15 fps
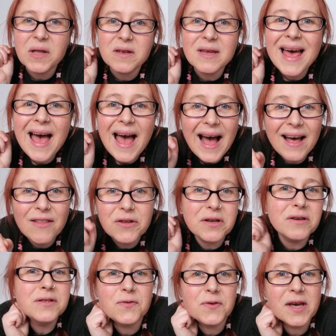button and the
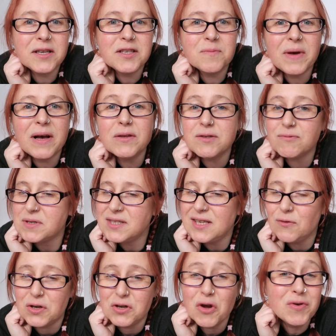notification bell to
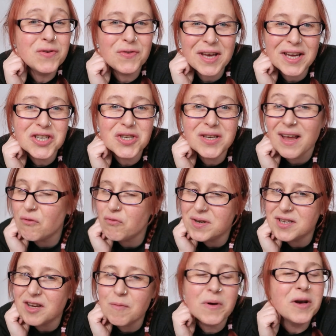receive a notification every
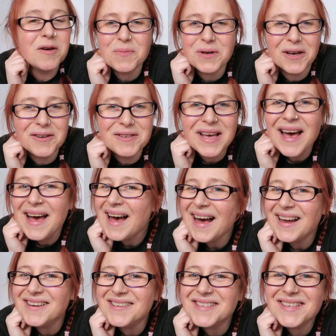time I upload.
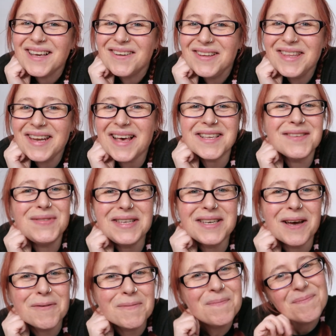And I'll see you in the next
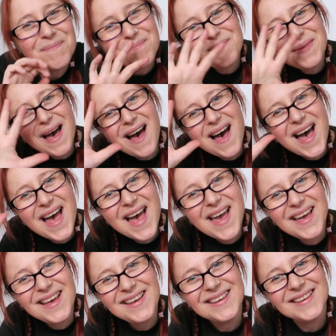video.
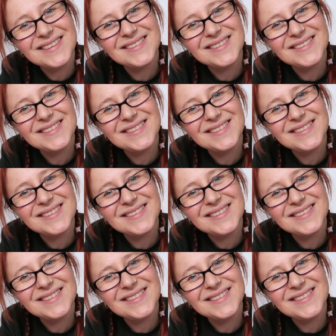Bye!